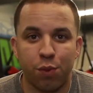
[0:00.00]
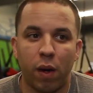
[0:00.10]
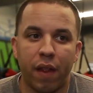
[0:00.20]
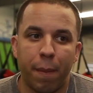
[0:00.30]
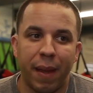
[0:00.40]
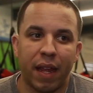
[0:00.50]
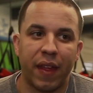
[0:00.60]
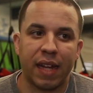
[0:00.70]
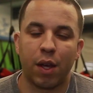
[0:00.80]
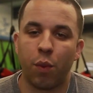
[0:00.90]
one of the big
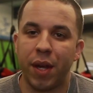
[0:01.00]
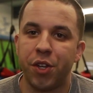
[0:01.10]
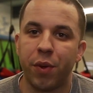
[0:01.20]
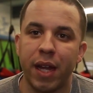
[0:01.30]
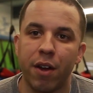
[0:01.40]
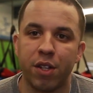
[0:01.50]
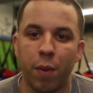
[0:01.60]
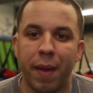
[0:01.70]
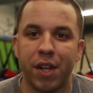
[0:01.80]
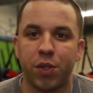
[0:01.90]
things that we do here, is
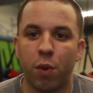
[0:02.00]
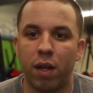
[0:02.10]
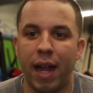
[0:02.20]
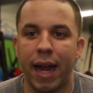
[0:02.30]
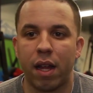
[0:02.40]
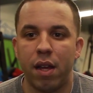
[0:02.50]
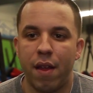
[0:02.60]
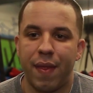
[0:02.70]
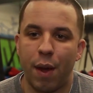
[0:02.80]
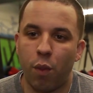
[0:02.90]
we make sure
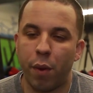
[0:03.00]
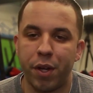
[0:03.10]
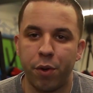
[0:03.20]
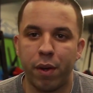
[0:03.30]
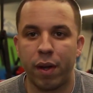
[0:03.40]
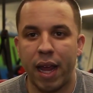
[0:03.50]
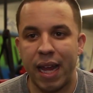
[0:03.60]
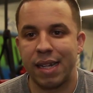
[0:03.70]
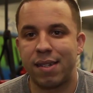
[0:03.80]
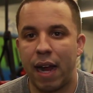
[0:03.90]
that what we do
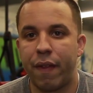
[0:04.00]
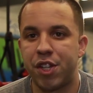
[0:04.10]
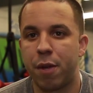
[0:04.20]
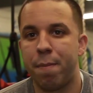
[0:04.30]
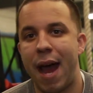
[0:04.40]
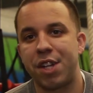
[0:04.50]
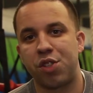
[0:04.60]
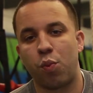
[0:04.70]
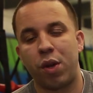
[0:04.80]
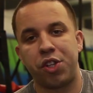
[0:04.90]
inside the gym
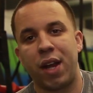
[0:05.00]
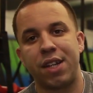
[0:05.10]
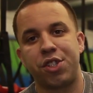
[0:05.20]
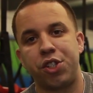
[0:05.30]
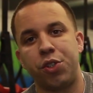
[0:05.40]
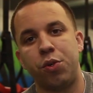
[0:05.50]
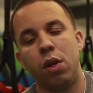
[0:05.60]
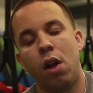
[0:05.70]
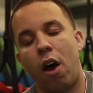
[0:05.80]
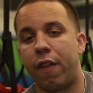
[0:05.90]
matches what you guys do
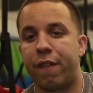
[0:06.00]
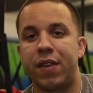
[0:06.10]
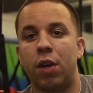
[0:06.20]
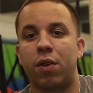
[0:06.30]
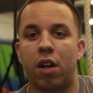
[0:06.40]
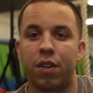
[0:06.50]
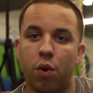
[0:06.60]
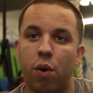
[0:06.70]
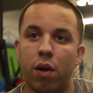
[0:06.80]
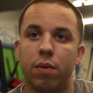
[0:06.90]
on the field and on the court.